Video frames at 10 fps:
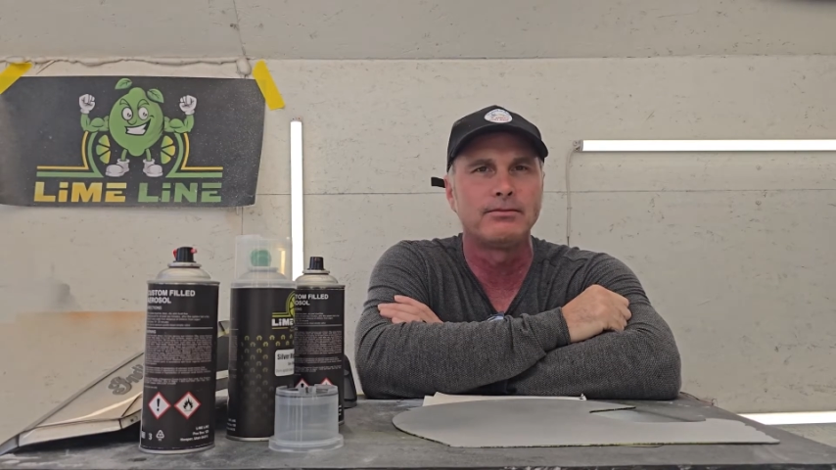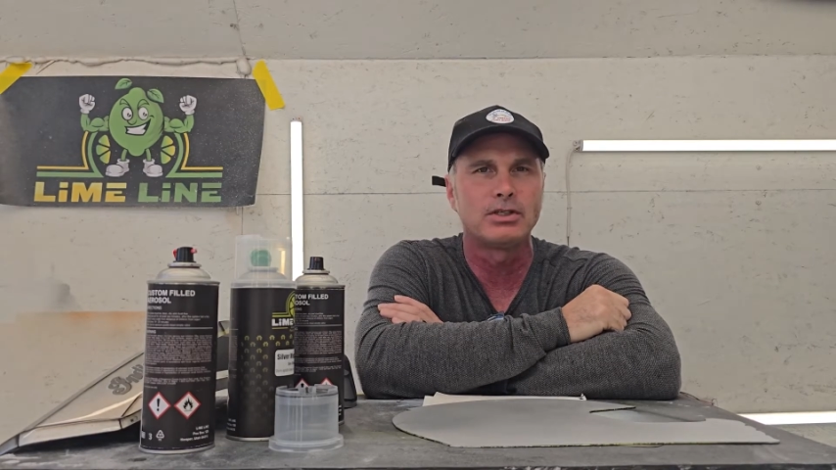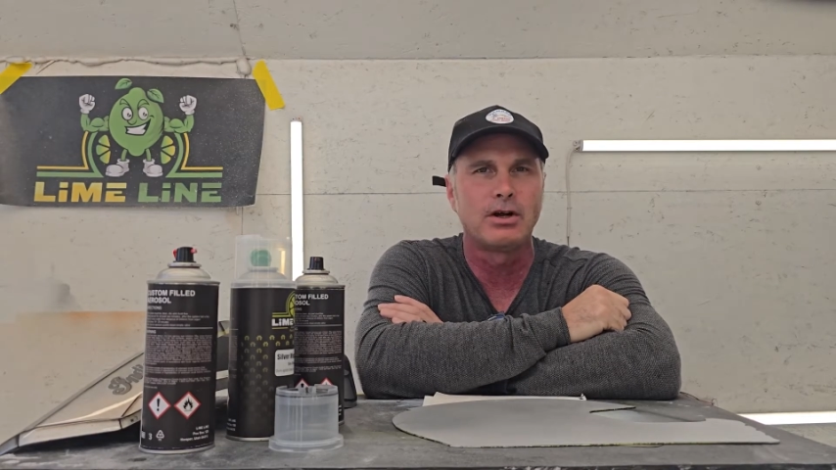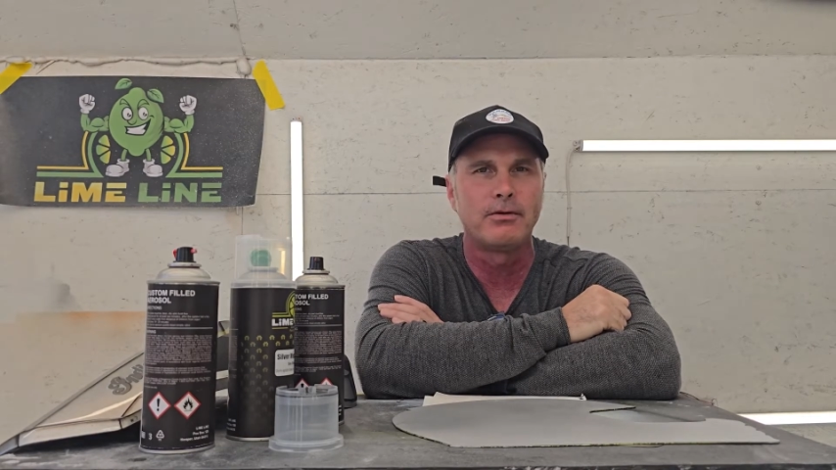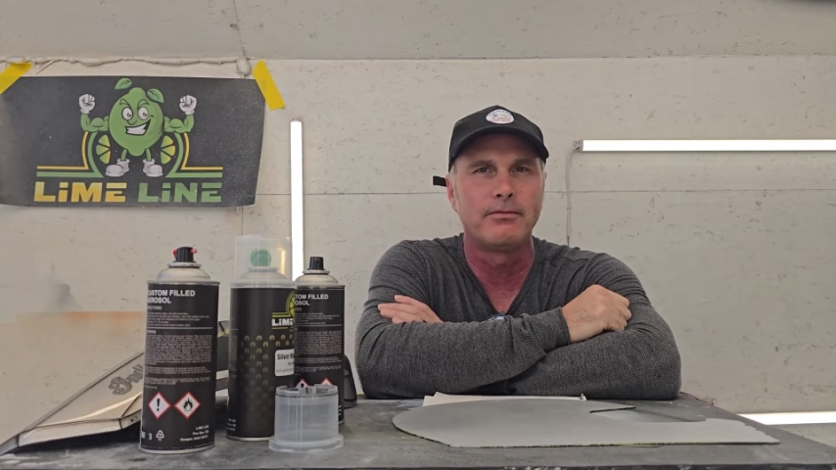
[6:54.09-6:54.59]

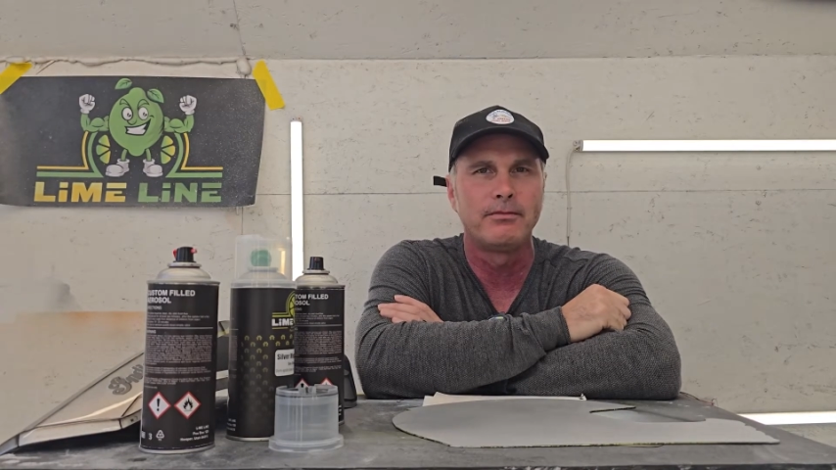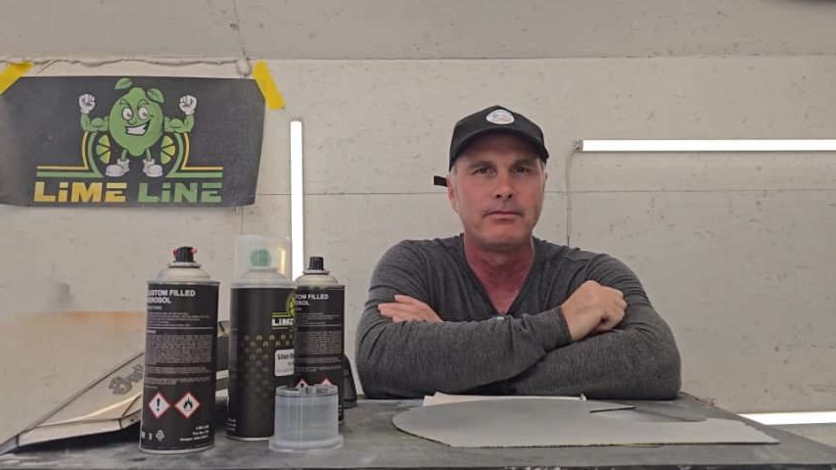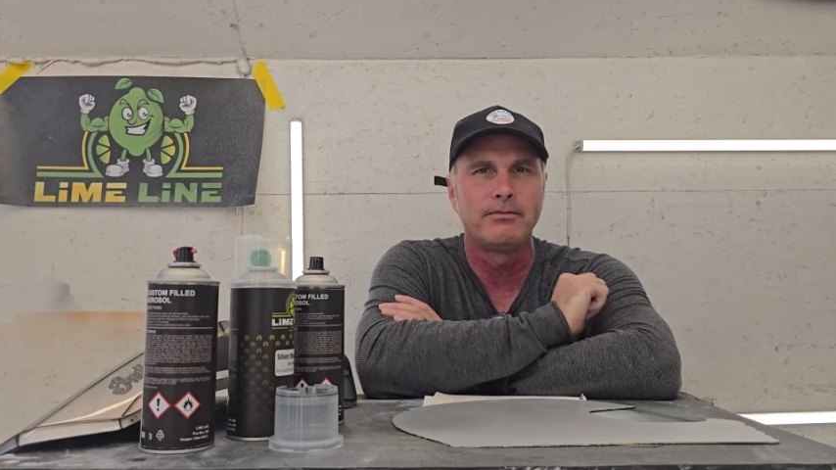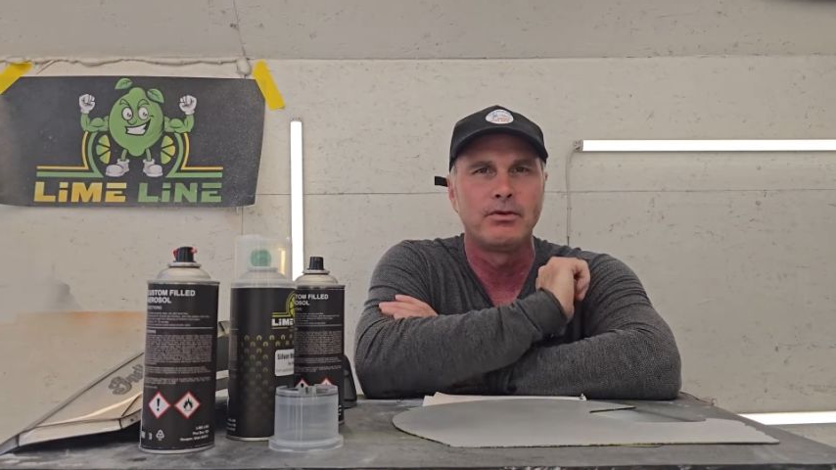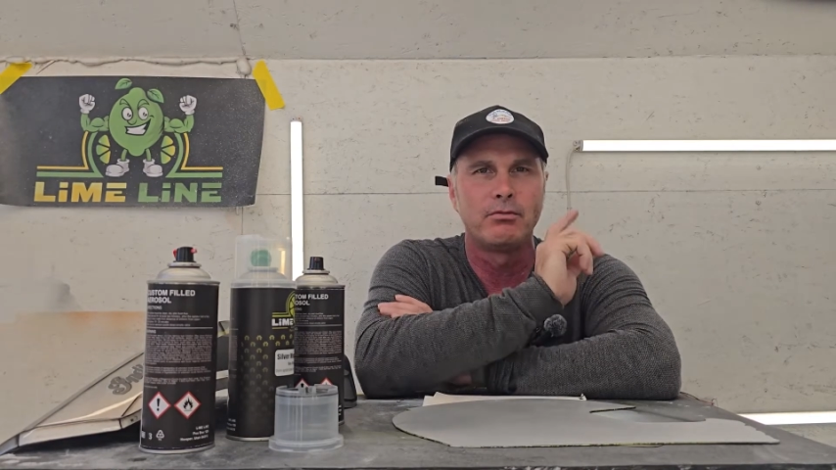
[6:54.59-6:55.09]
So
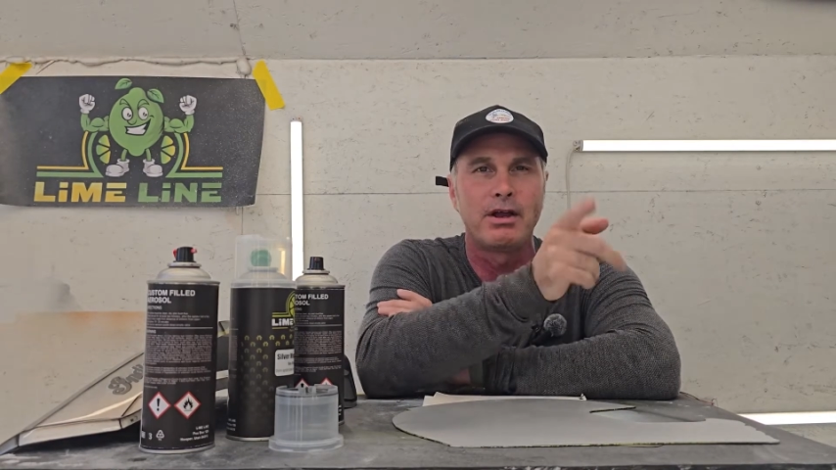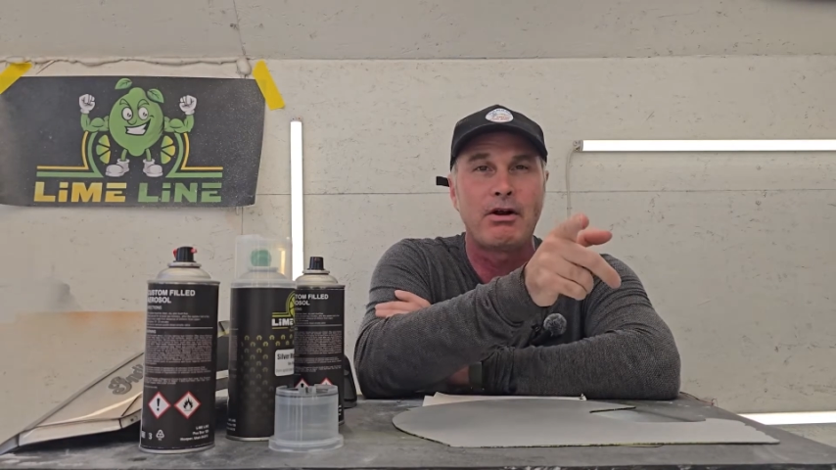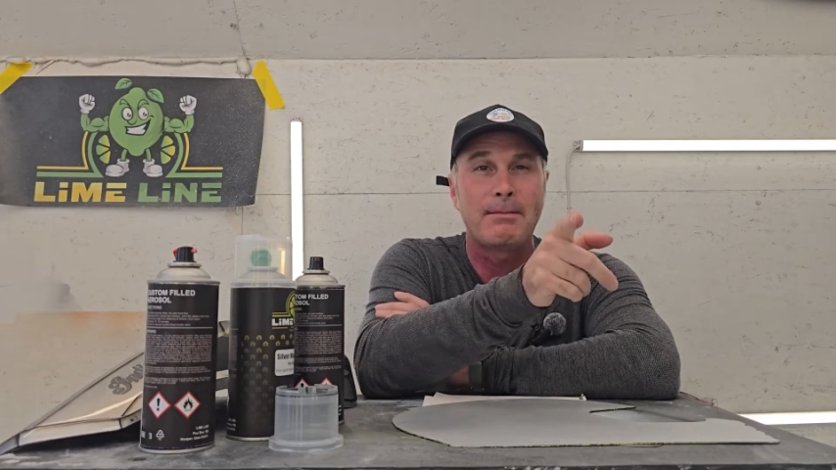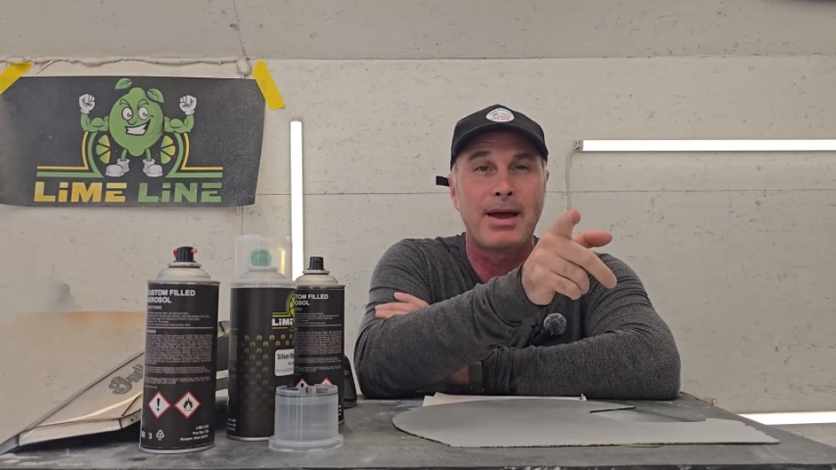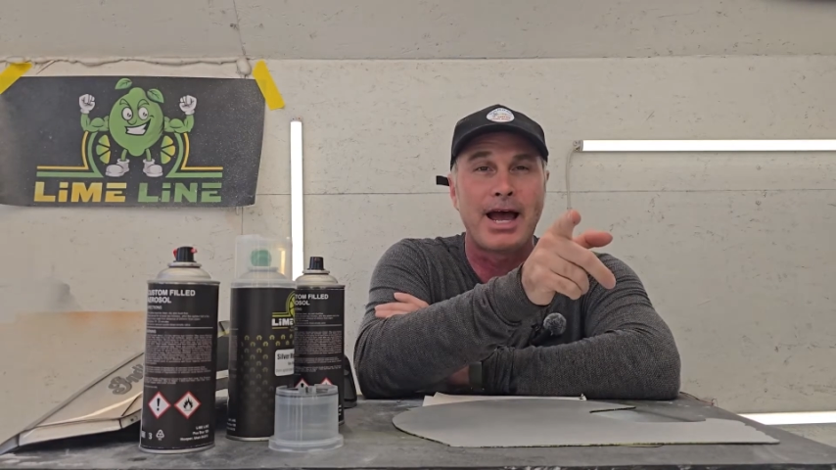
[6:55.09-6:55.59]
be
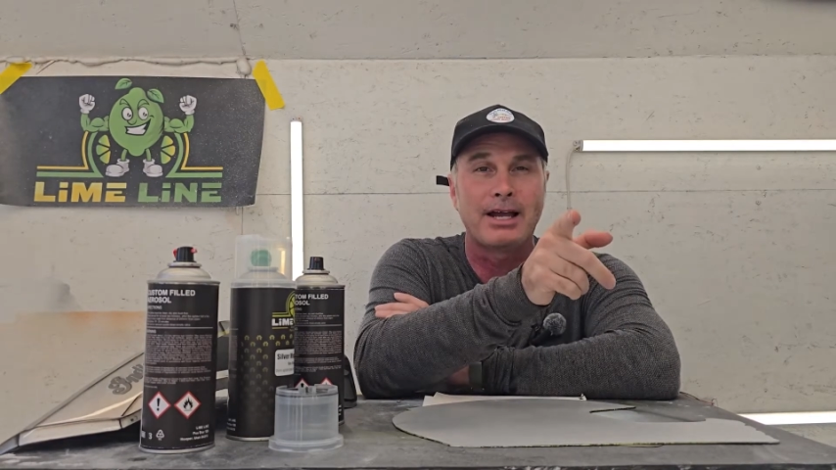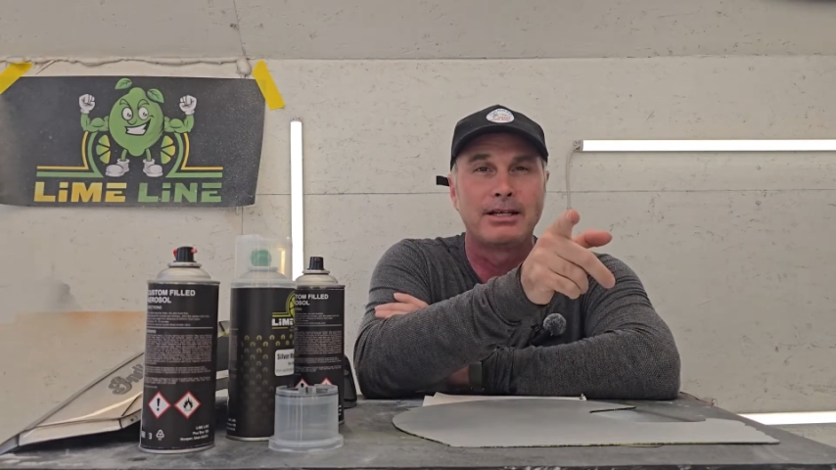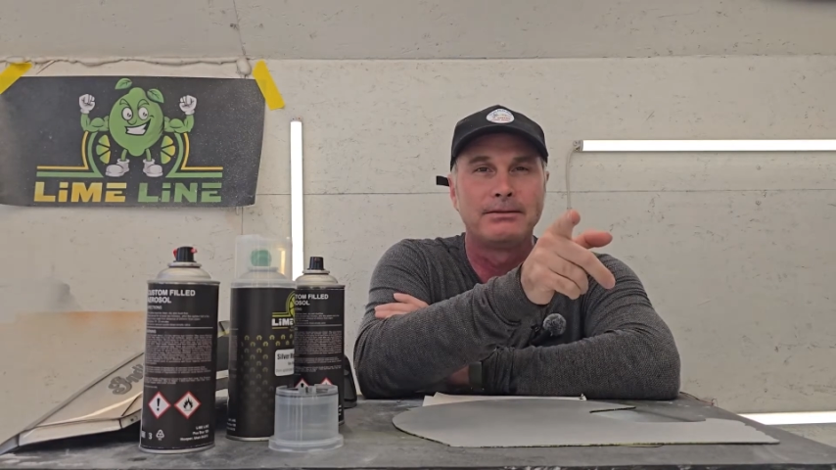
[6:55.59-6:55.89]
right back.